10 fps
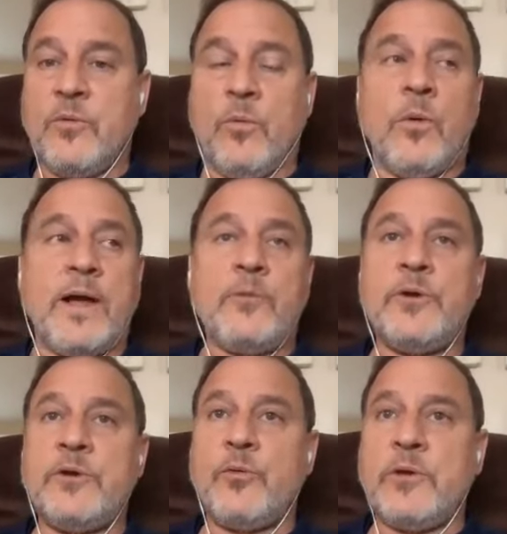Why
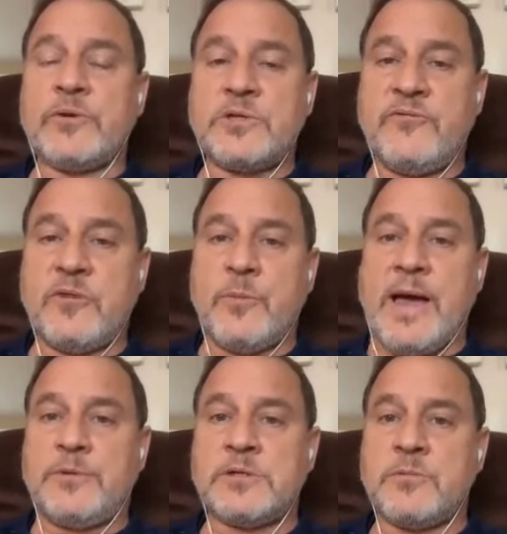wouldn't we receive the
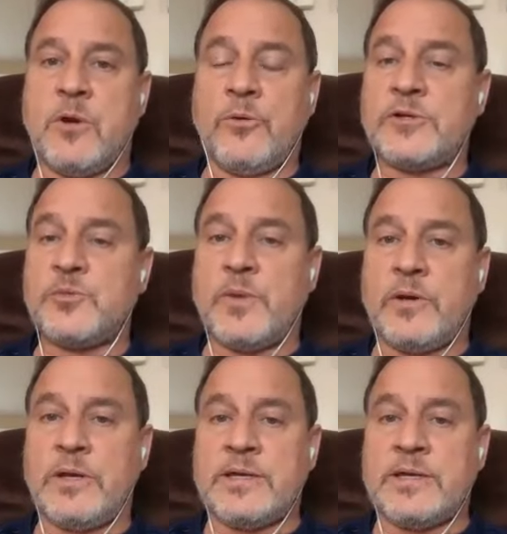baptism of the Holy Spirit